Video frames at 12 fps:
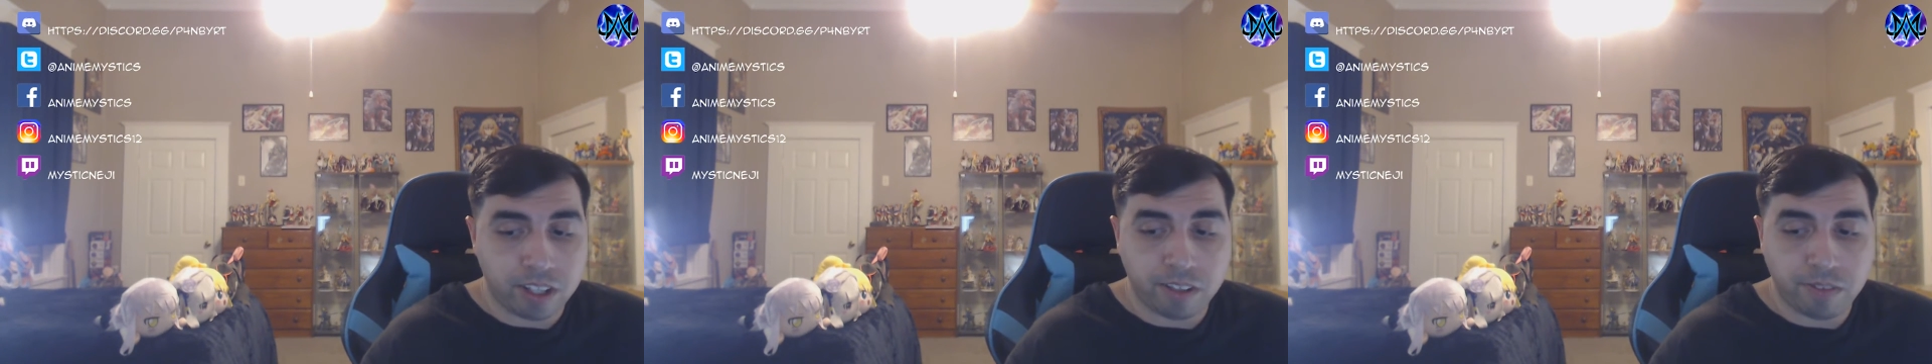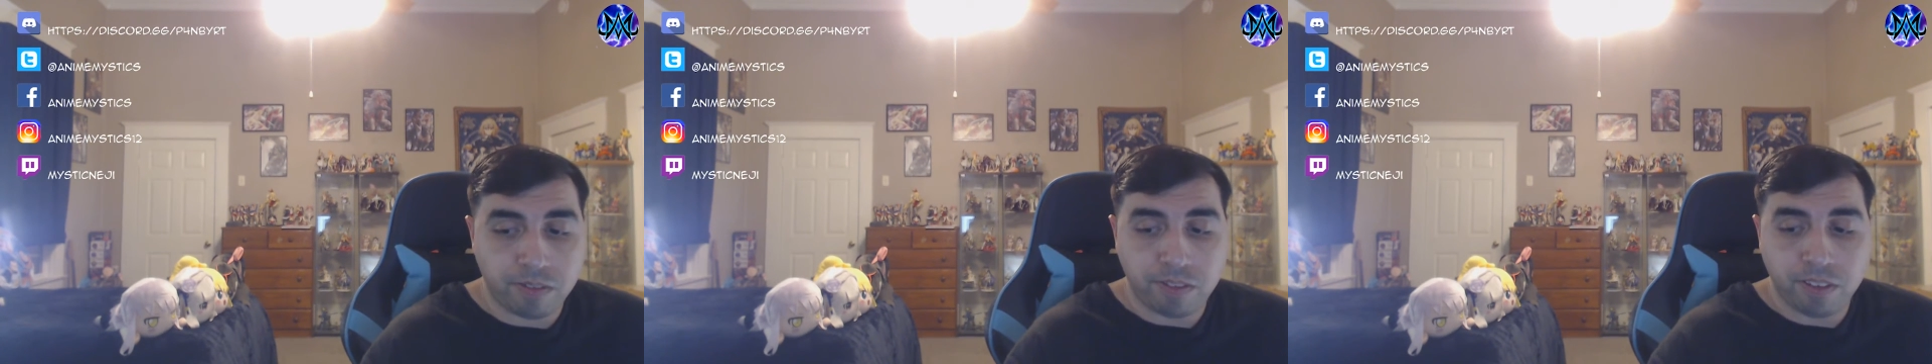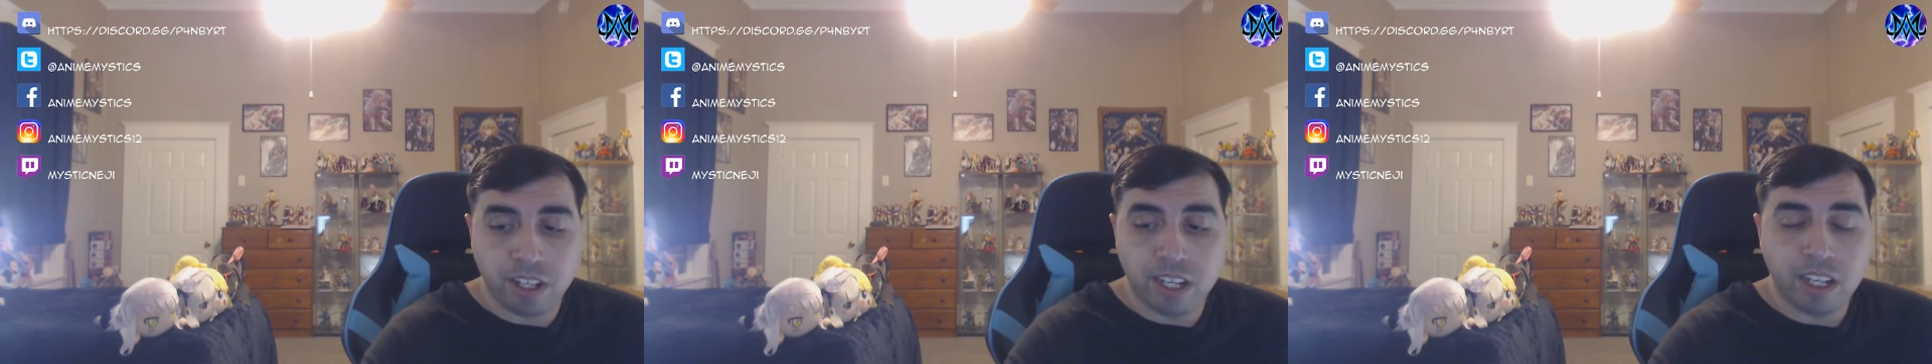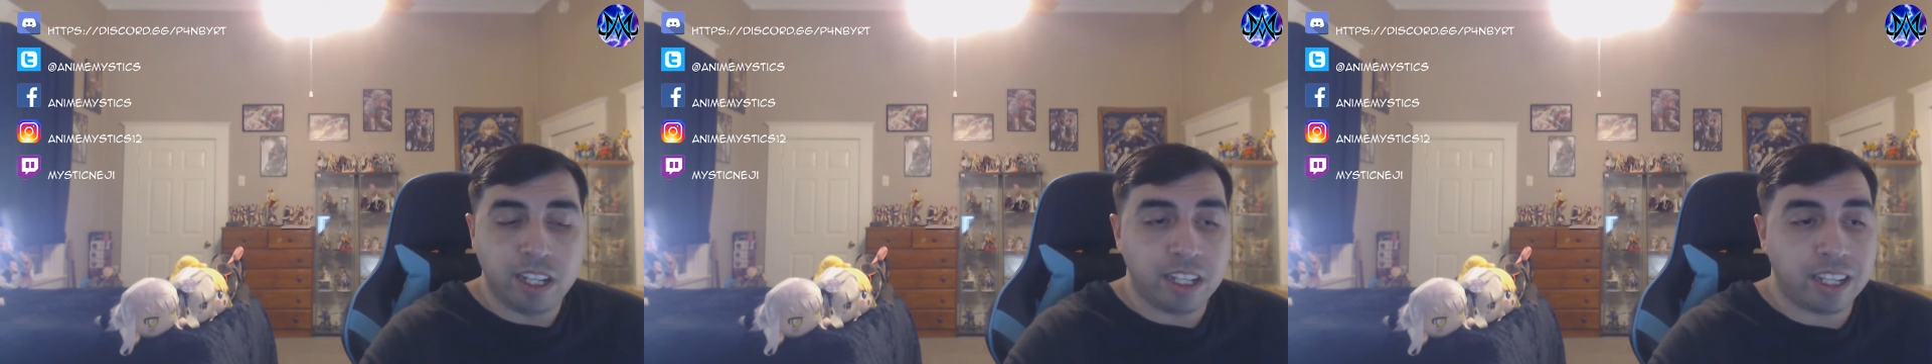if
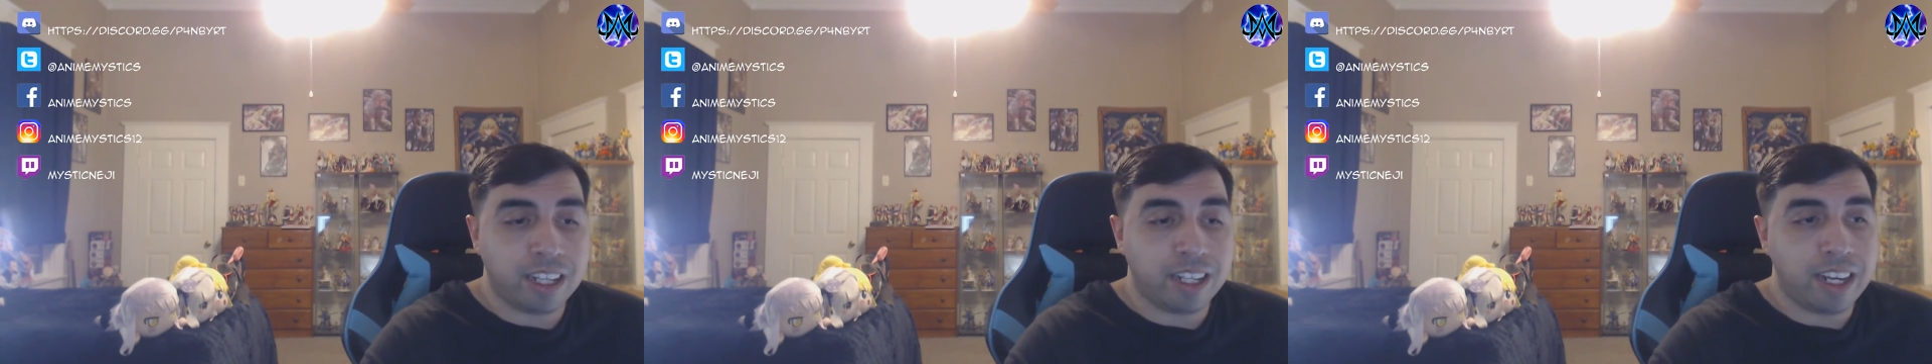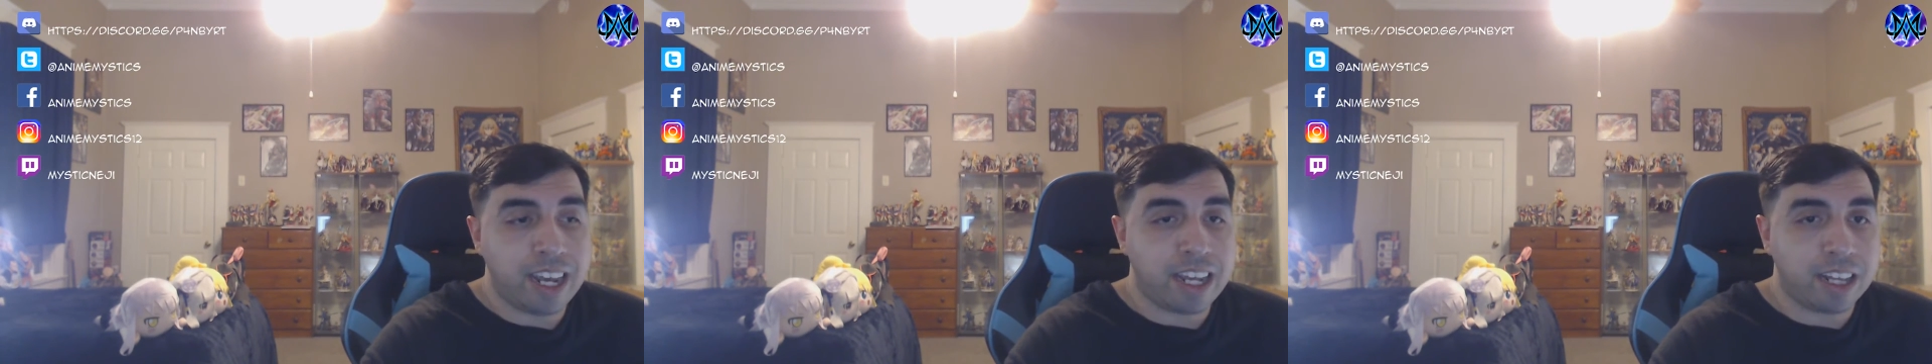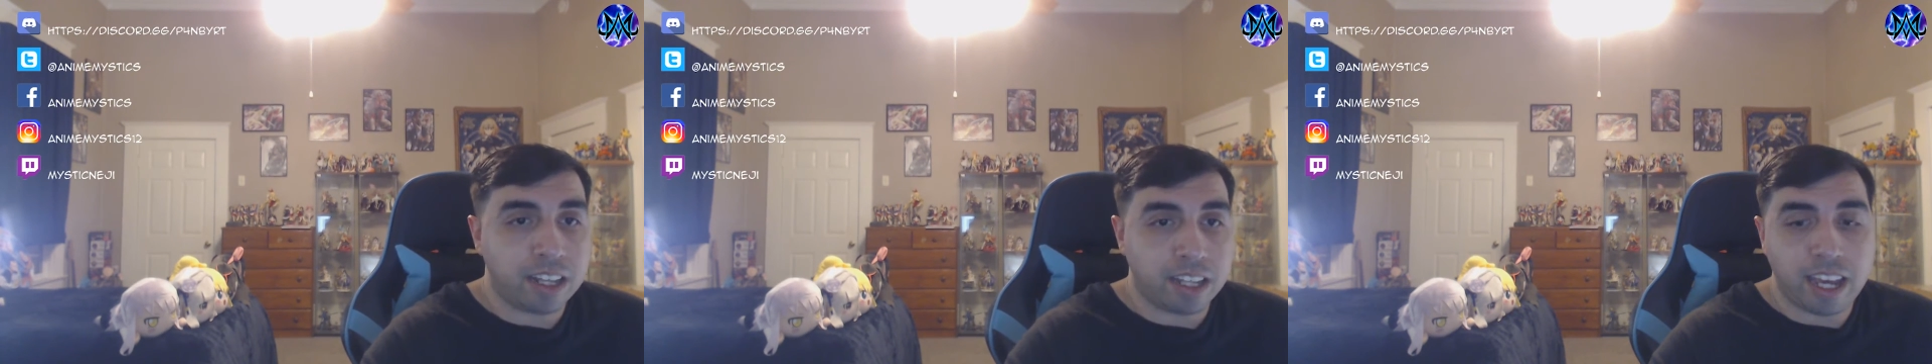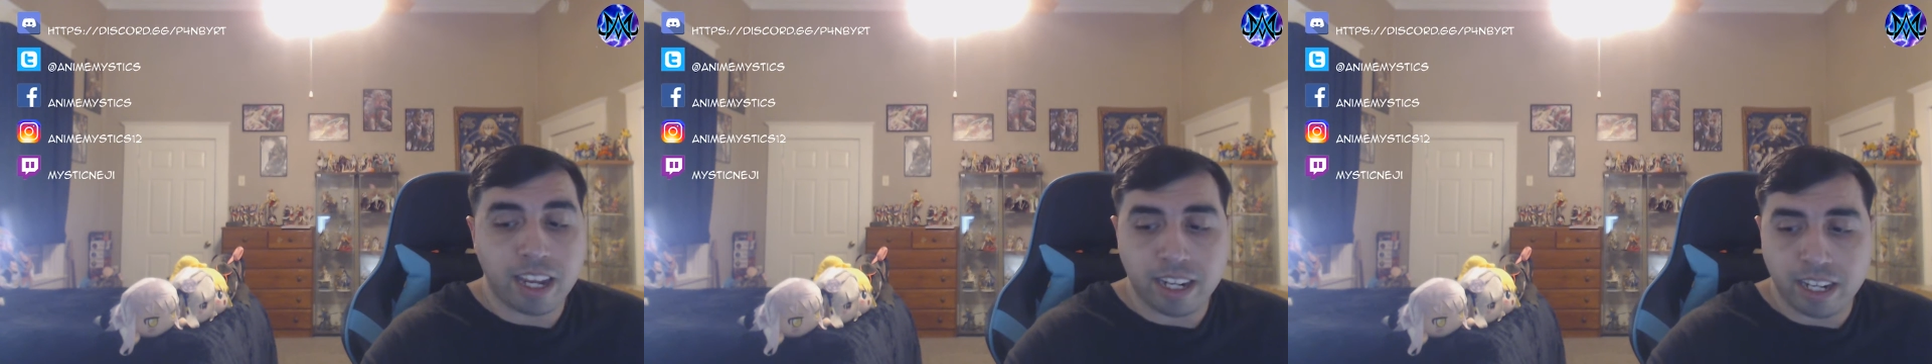the kitten ate the
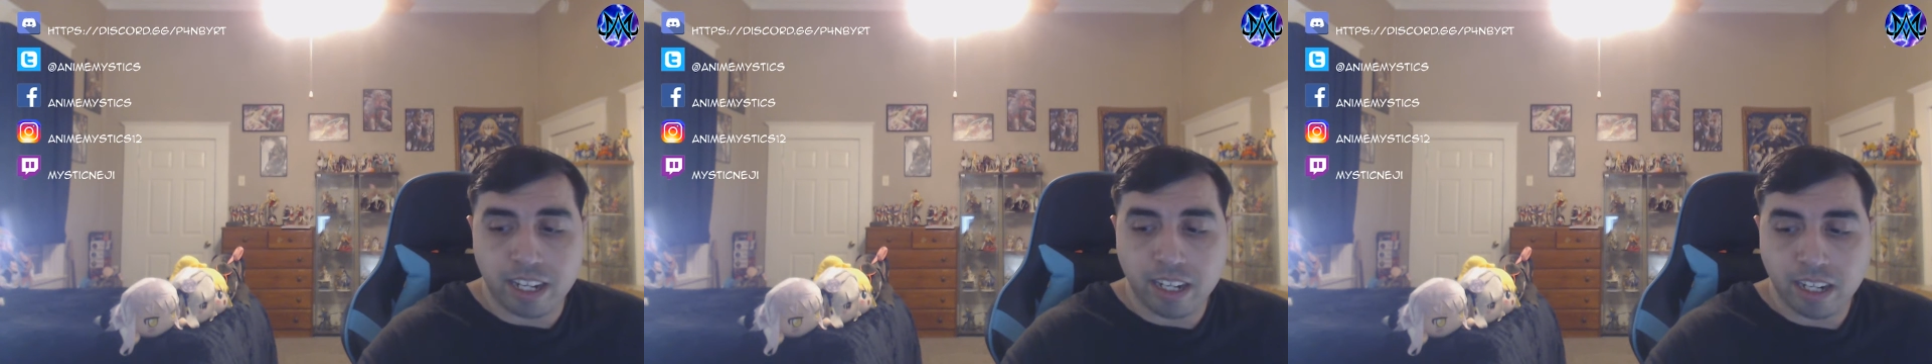candy,